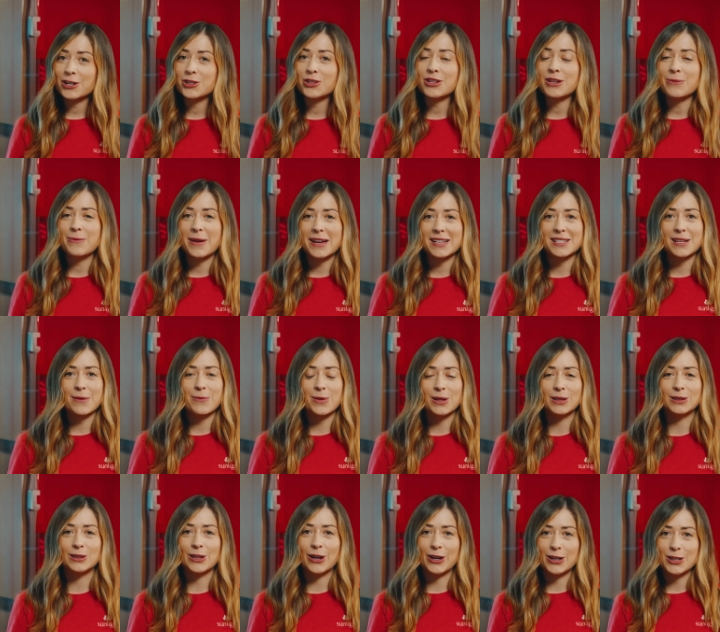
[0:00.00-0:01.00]
actually makes up
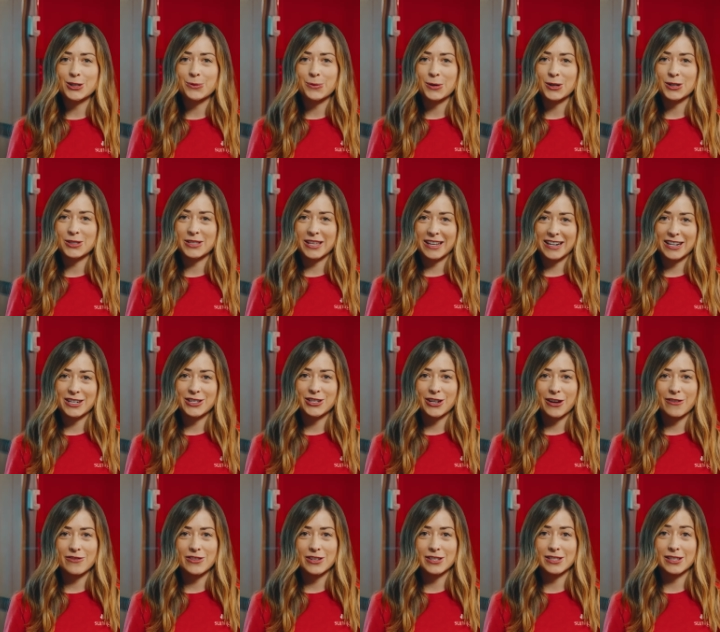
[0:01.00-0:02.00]
a large percentage
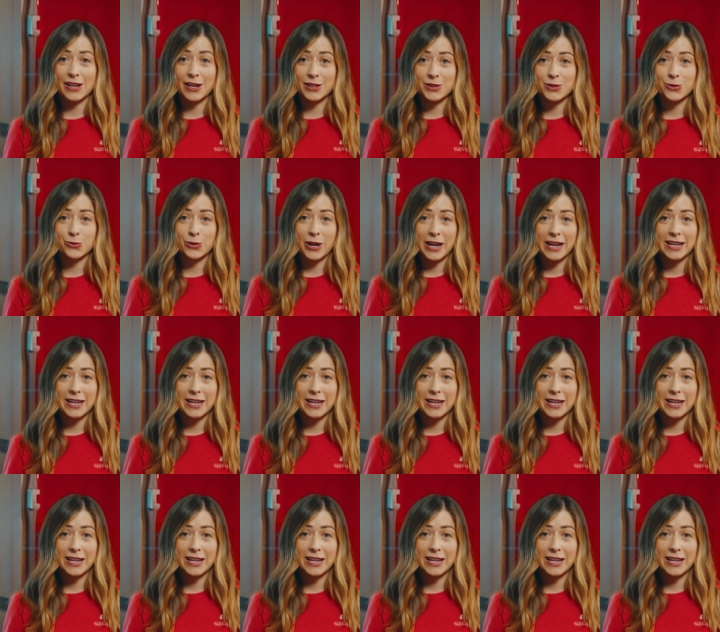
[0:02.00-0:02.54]
of the sun's